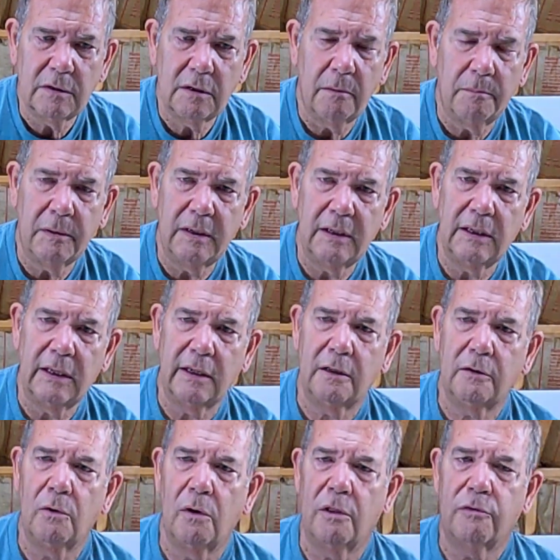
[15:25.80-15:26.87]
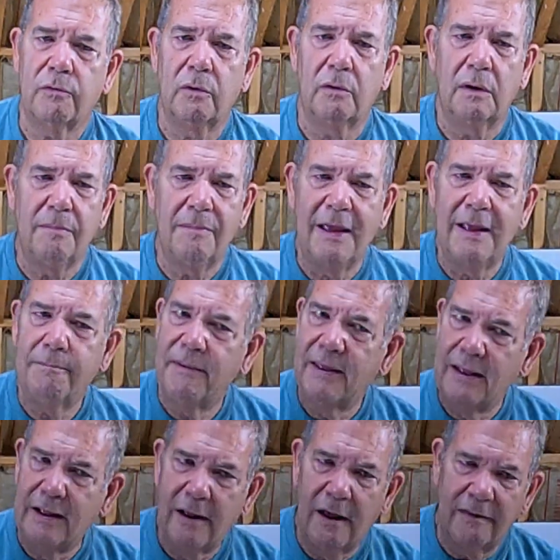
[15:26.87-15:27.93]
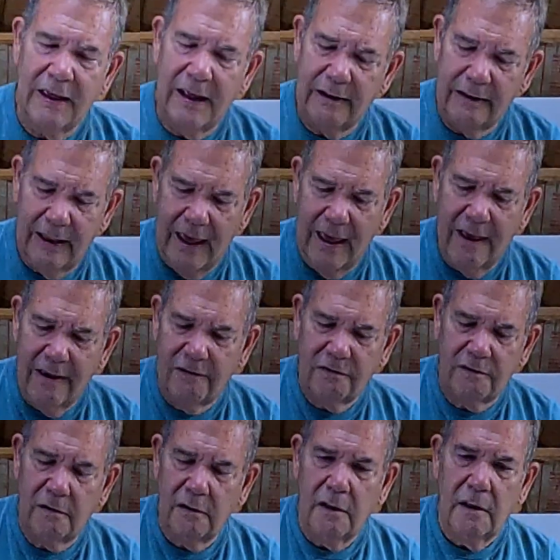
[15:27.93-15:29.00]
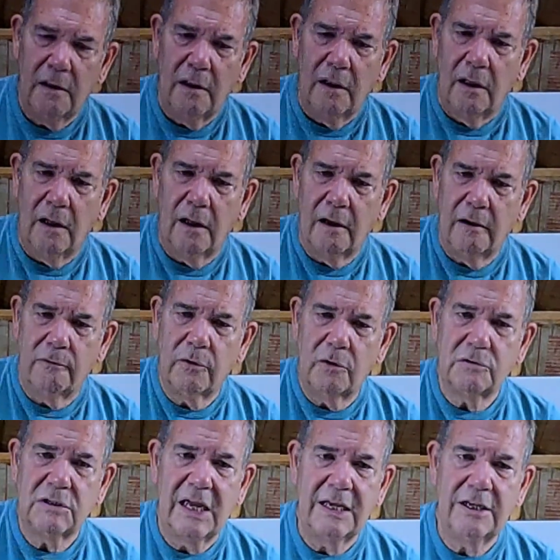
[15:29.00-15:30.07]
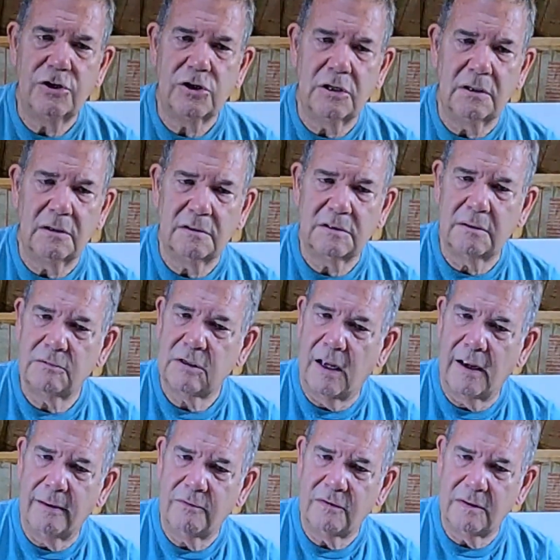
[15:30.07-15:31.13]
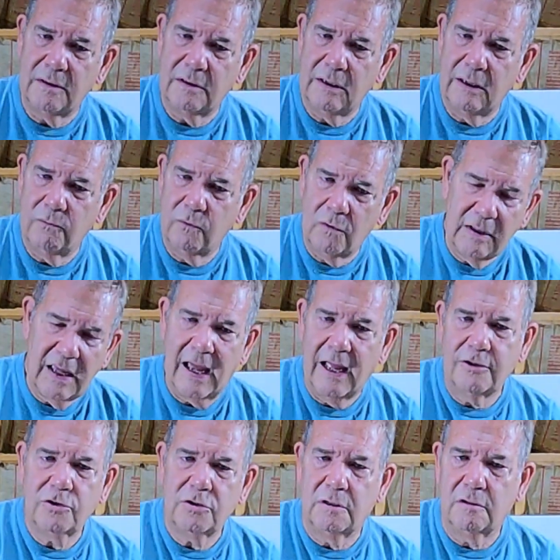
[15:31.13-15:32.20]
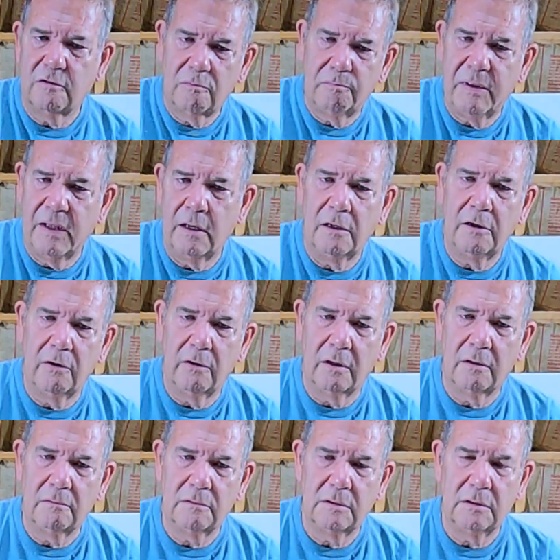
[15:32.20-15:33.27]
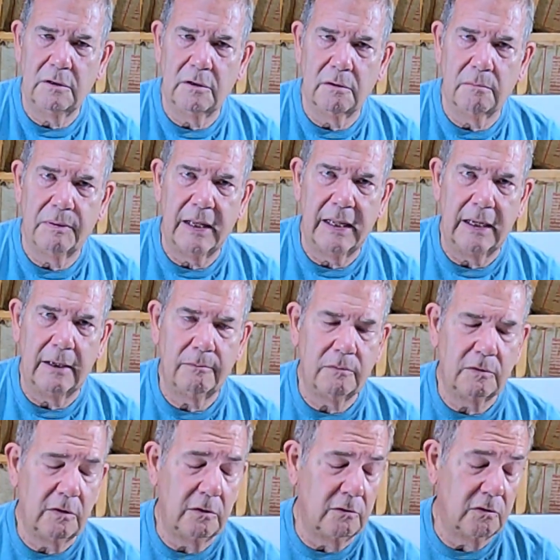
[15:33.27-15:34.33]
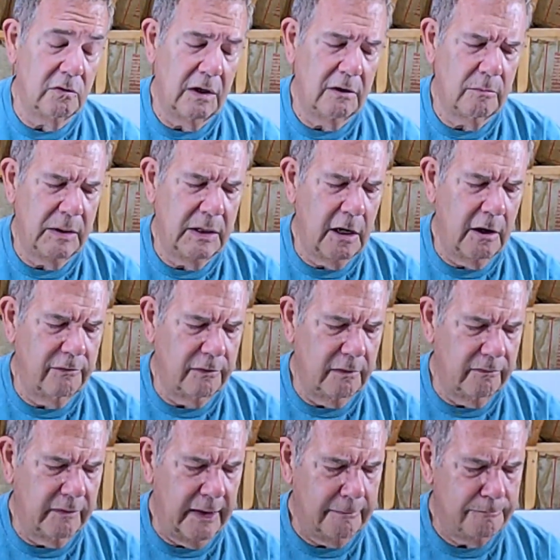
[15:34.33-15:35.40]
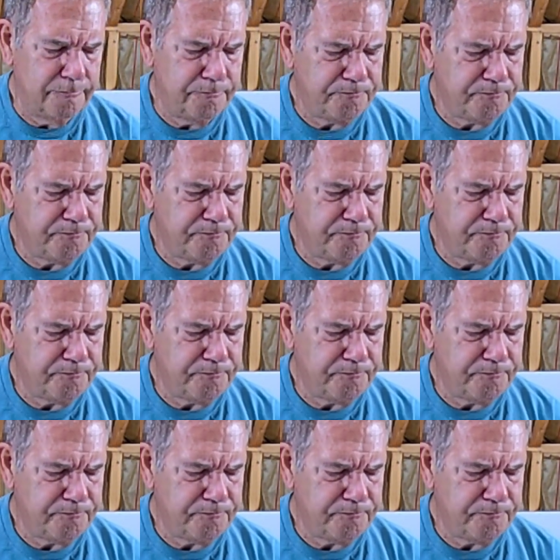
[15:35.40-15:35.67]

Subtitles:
completely gone through. And it may be on that last rotation, sometimes it will catch and spin your plate too, so you have to be careful of that.